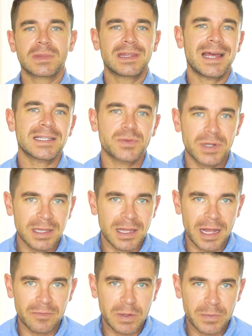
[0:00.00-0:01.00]
That's what a
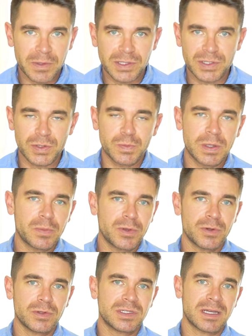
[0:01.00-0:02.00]
lot of people do. People
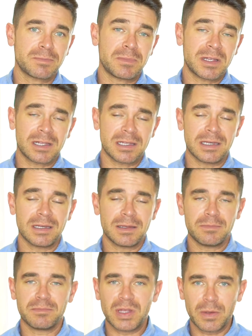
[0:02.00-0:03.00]
who typically
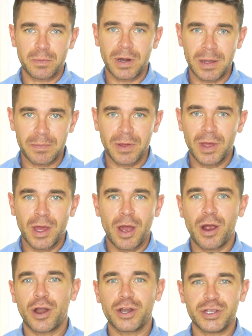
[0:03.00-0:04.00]
meal prep
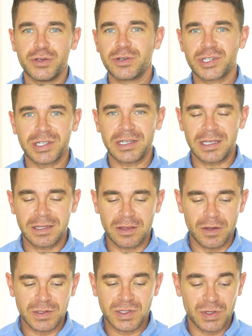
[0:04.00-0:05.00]
are usually
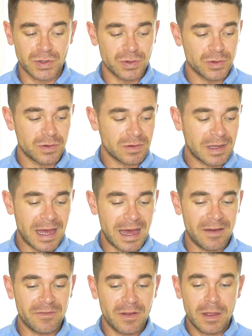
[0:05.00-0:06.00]
those who
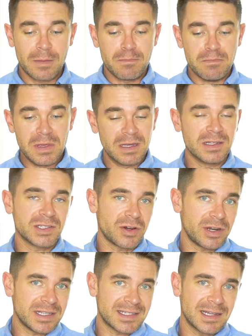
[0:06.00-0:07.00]
have meals
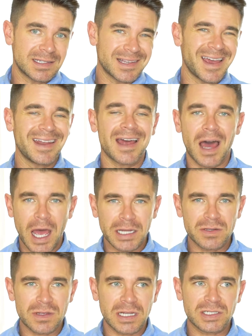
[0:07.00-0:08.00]
already set aside. I
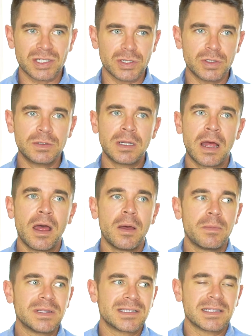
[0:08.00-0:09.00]
do that too,
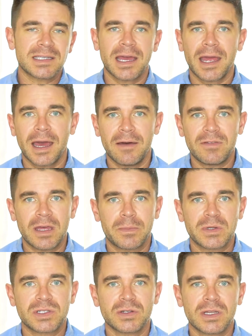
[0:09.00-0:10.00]
but since I have the
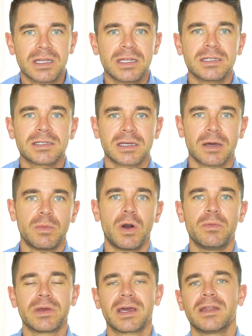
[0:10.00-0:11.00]
opportunity to come
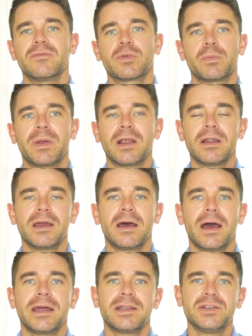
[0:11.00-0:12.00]
home and kind of prepare
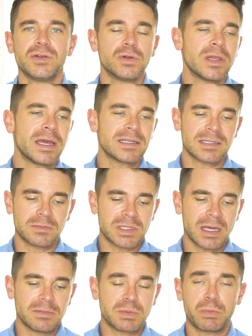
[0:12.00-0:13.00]
it, I do like
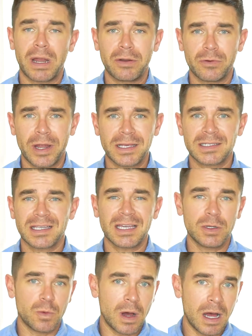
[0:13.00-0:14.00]
sometimes brown rice,
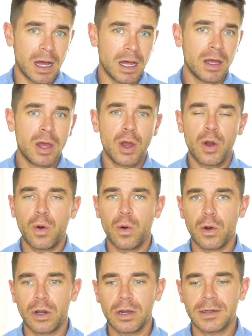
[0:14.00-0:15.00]
quinoa,
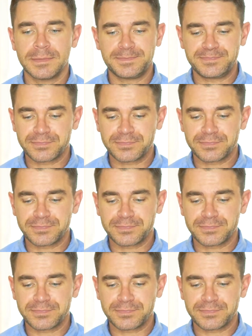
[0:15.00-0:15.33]
or